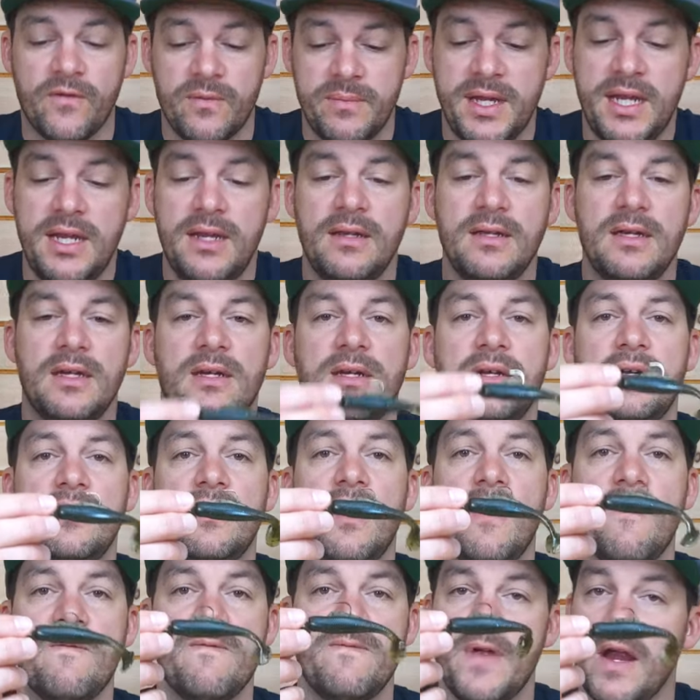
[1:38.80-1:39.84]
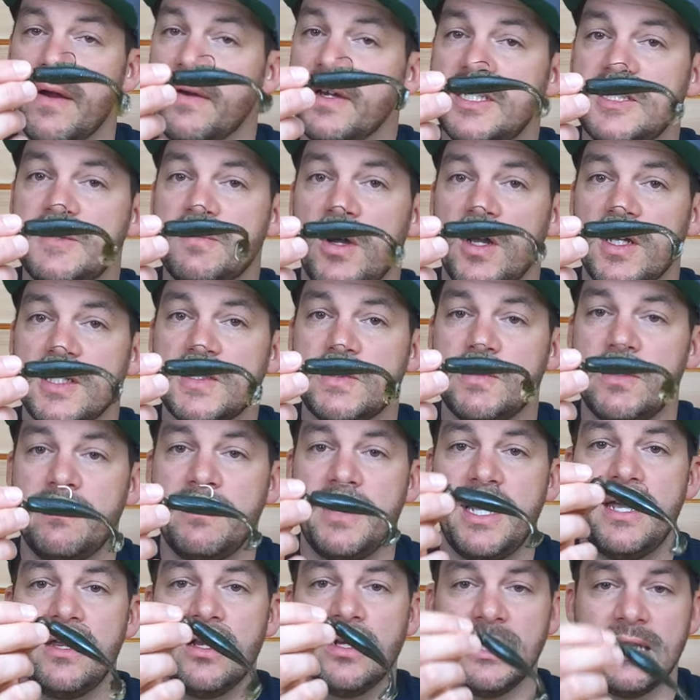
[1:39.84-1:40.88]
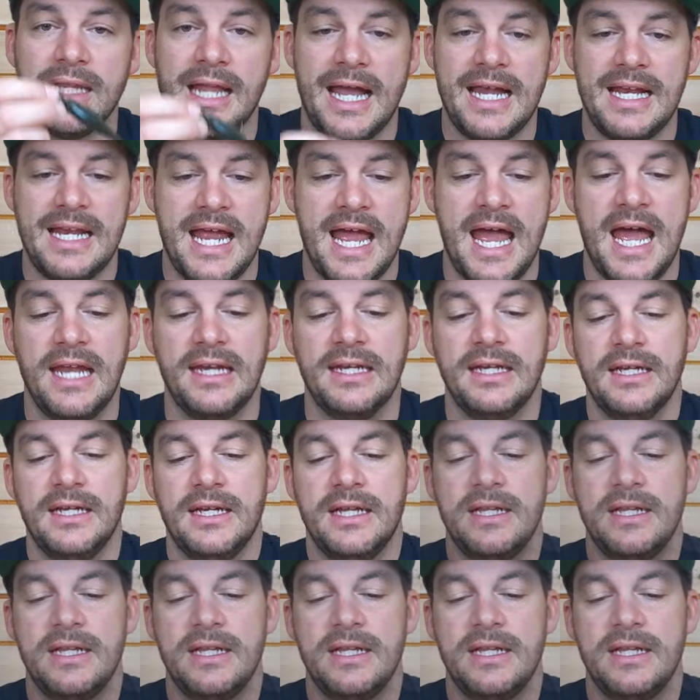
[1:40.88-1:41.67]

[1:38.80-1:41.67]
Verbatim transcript: for me, a very small swim bait and a light head.